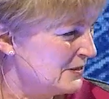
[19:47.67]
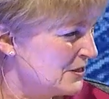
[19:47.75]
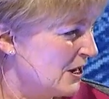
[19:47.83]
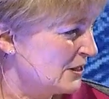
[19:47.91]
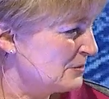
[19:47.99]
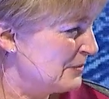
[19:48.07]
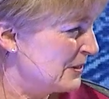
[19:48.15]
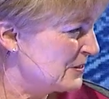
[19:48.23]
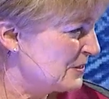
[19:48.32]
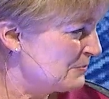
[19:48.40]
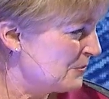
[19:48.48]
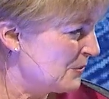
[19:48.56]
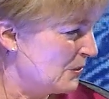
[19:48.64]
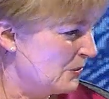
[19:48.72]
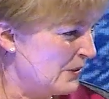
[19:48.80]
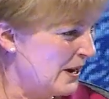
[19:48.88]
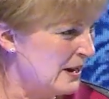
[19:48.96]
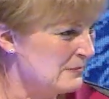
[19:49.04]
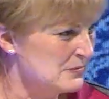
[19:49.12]
talked about some
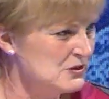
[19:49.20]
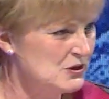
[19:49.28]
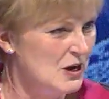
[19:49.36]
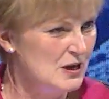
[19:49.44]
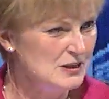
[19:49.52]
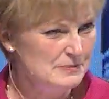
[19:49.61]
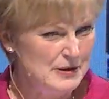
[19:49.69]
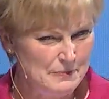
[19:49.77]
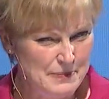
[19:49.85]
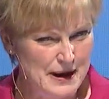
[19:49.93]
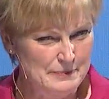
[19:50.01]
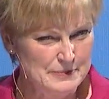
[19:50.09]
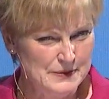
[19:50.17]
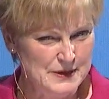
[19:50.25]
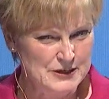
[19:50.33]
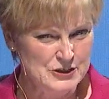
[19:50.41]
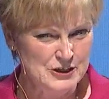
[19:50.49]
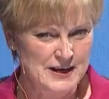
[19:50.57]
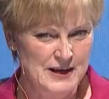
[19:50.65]
programs, talked about
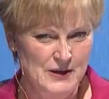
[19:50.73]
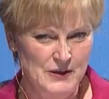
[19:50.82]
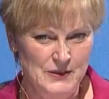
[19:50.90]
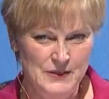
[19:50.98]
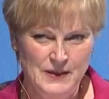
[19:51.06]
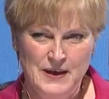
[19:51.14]
population health,